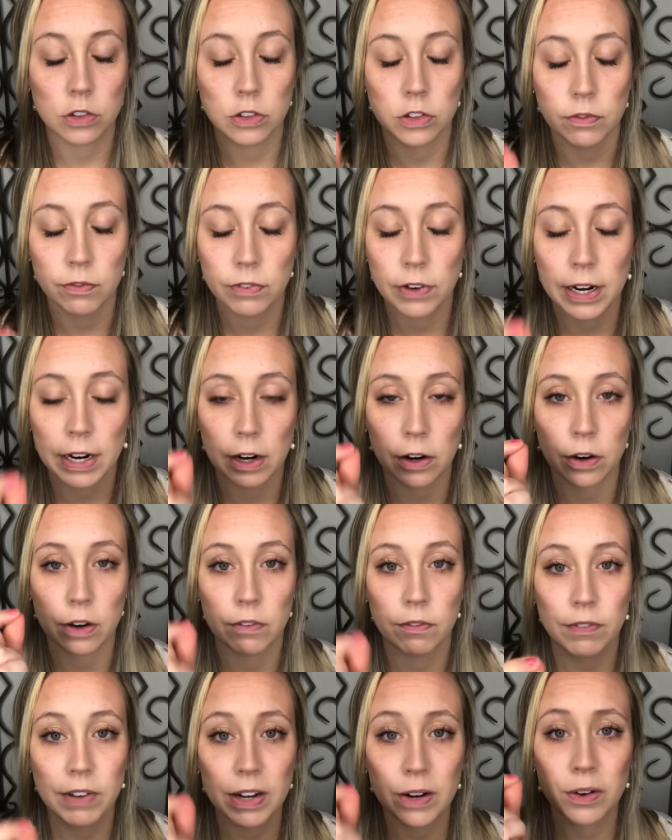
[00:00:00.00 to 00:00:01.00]

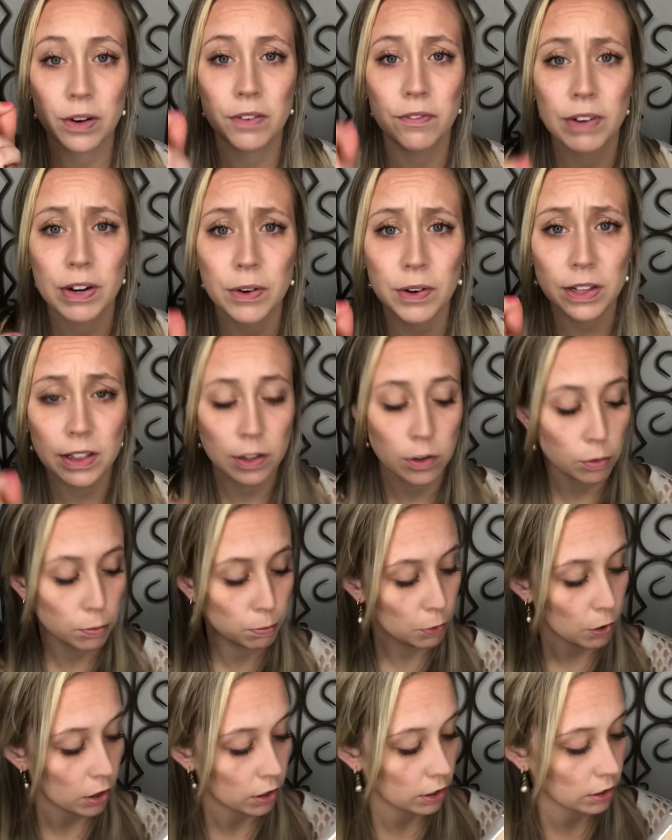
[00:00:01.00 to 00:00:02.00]
Very, very, very little
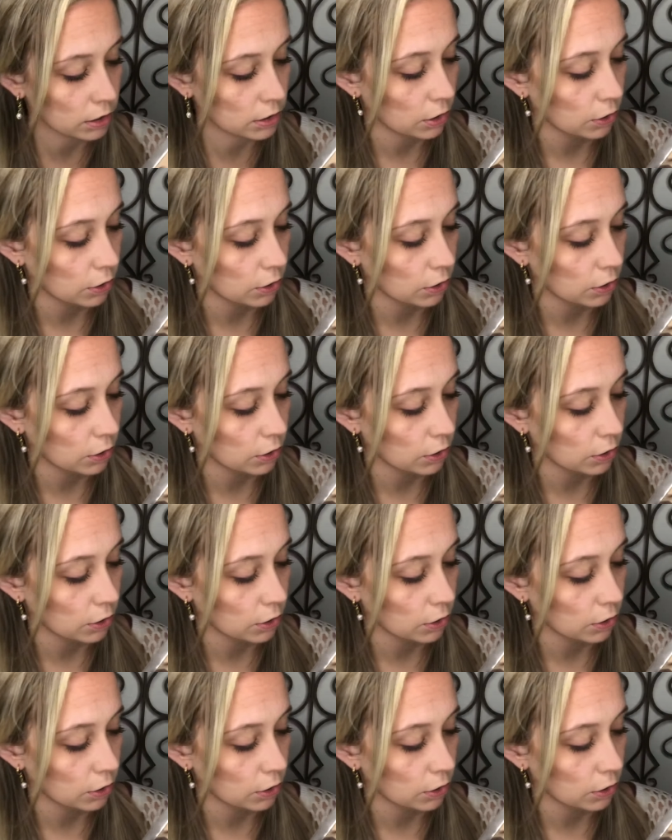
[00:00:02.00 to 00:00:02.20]
product.